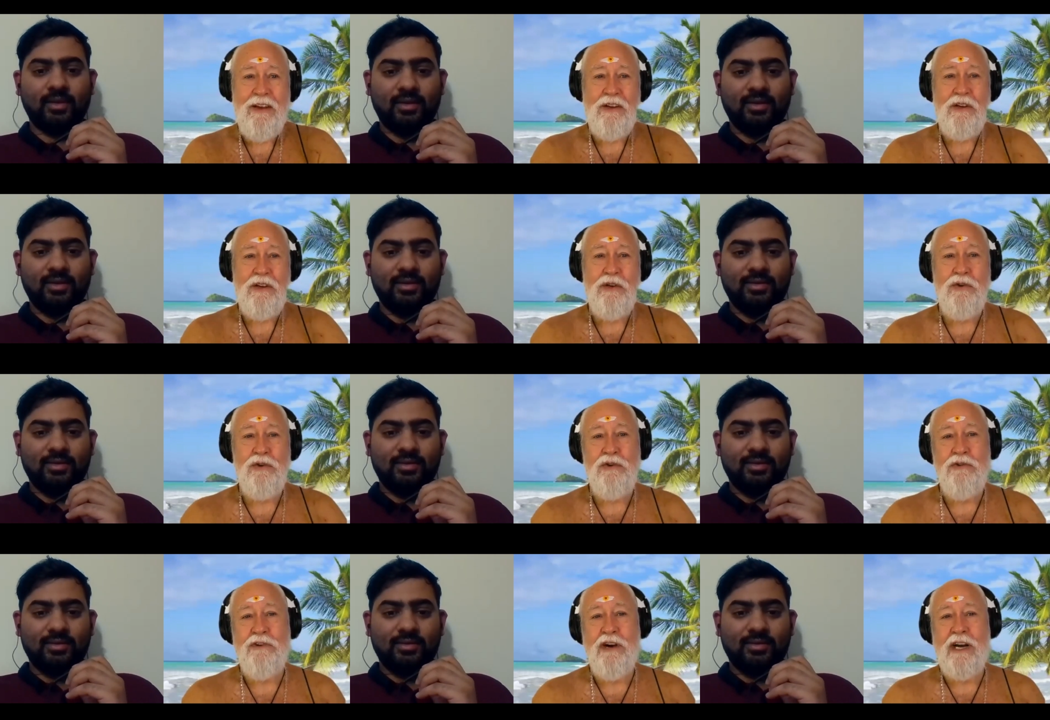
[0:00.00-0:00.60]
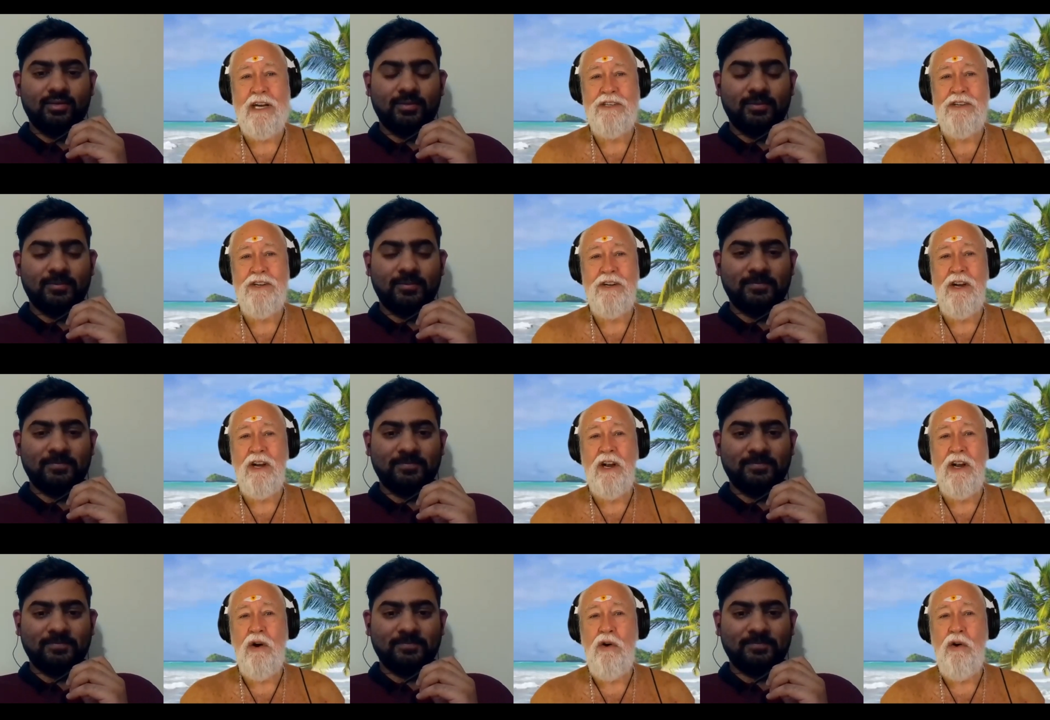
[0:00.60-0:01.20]
Speaker 1: Guru Vachaka
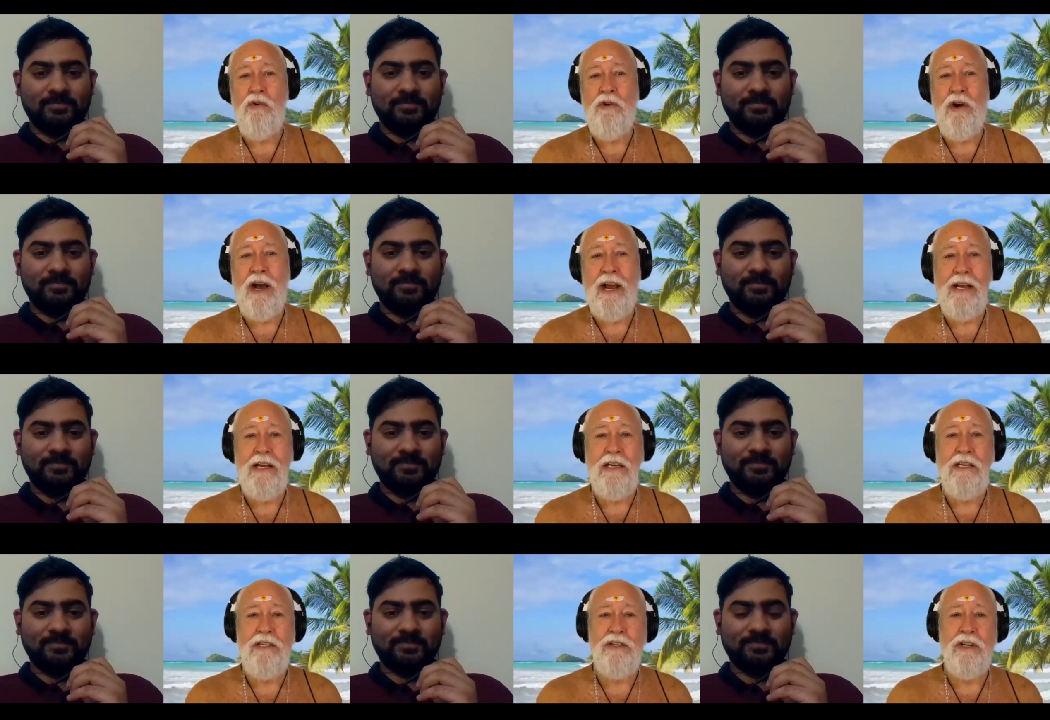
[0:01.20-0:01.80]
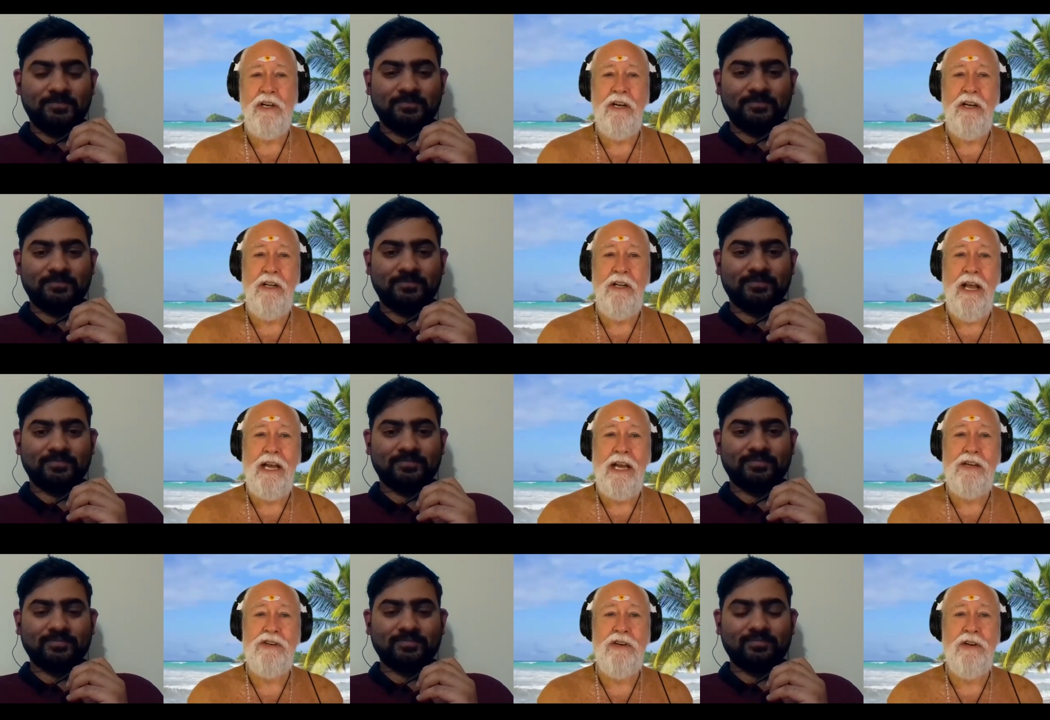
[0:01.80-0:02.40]
Kovai is a
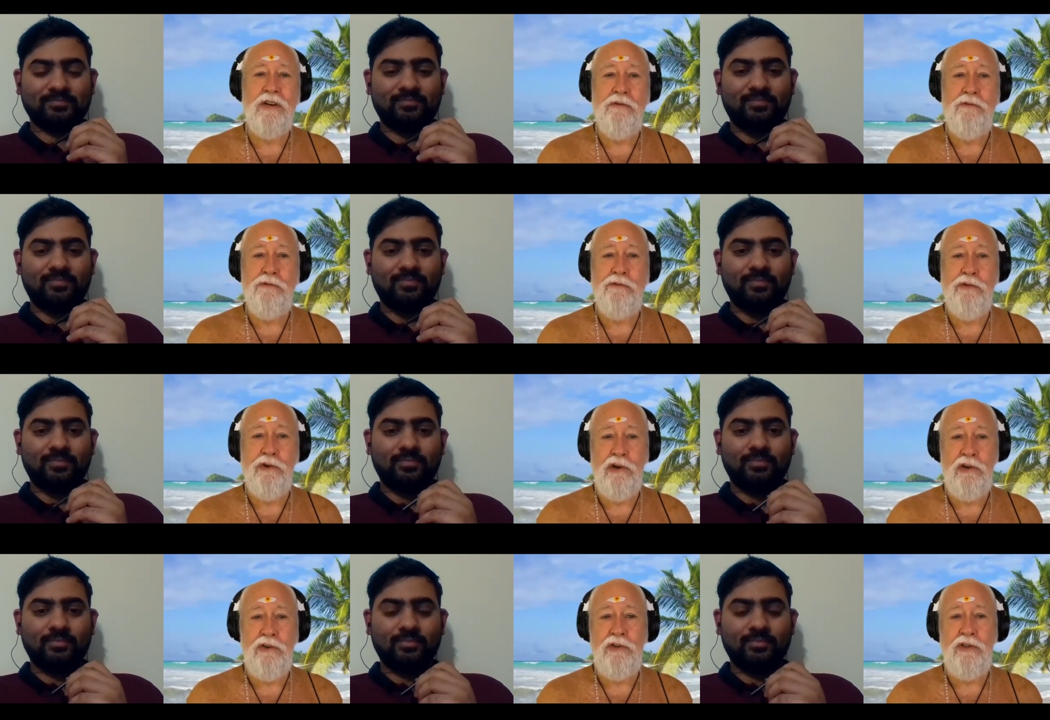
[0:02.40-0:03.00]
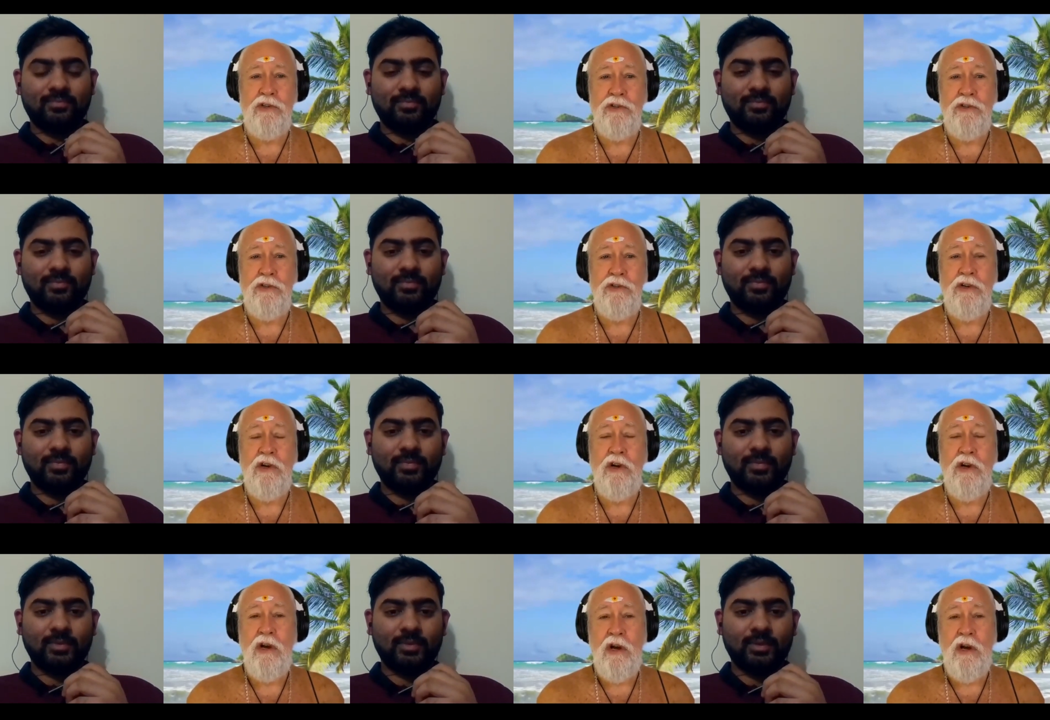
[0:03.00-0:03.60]
collection of verses
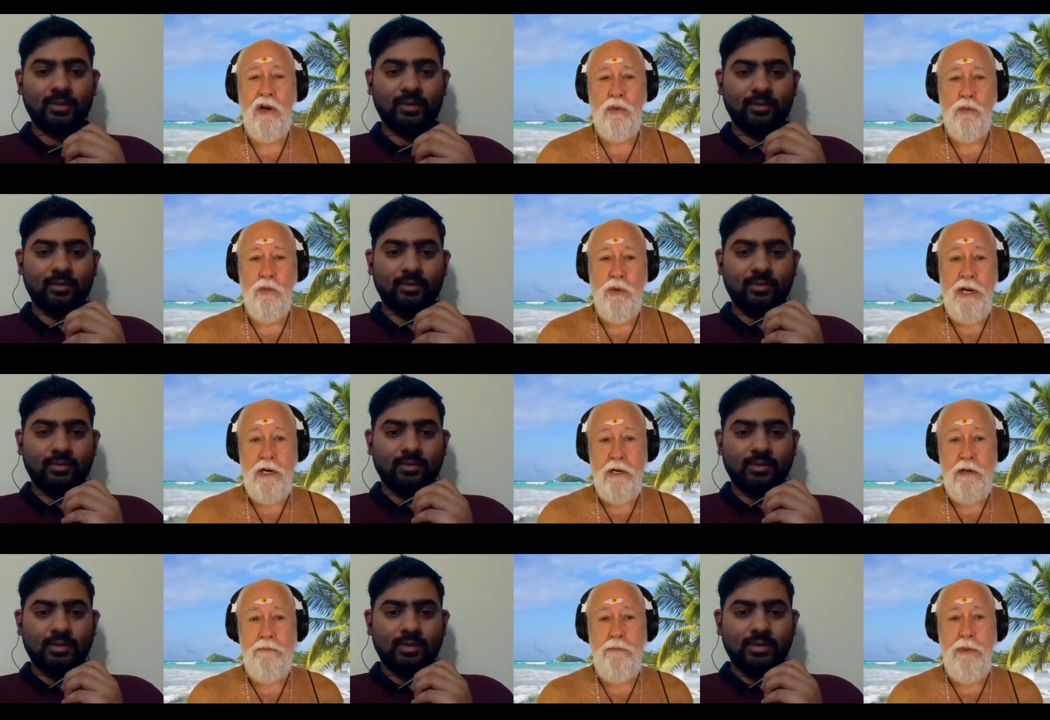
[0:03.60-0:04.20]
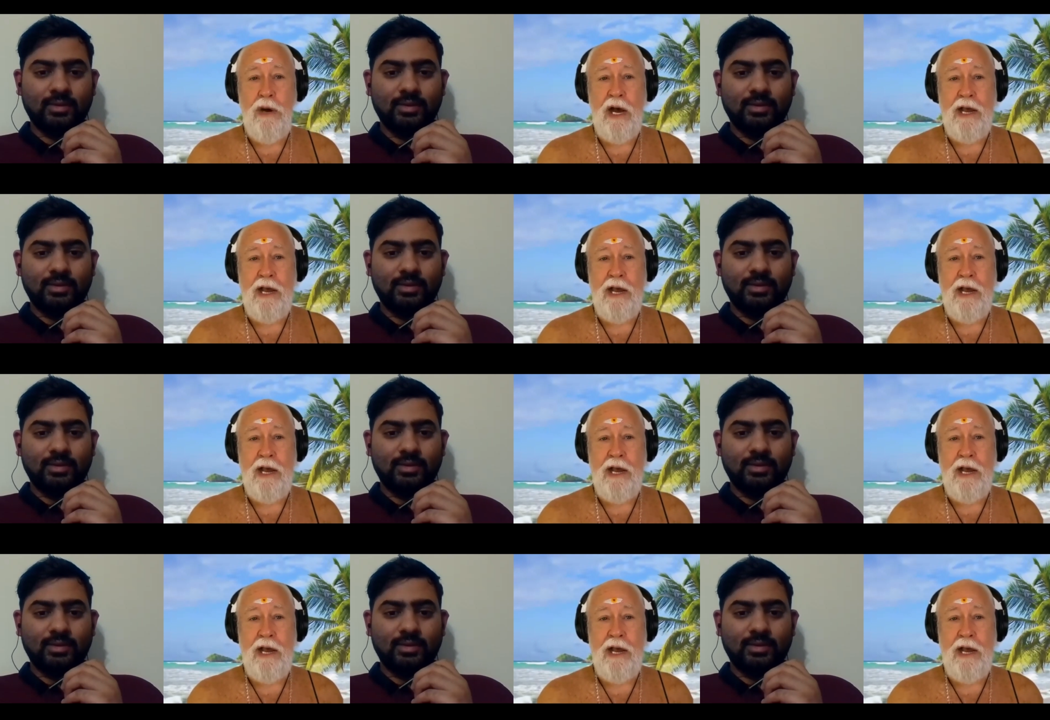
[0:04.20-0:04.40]
written by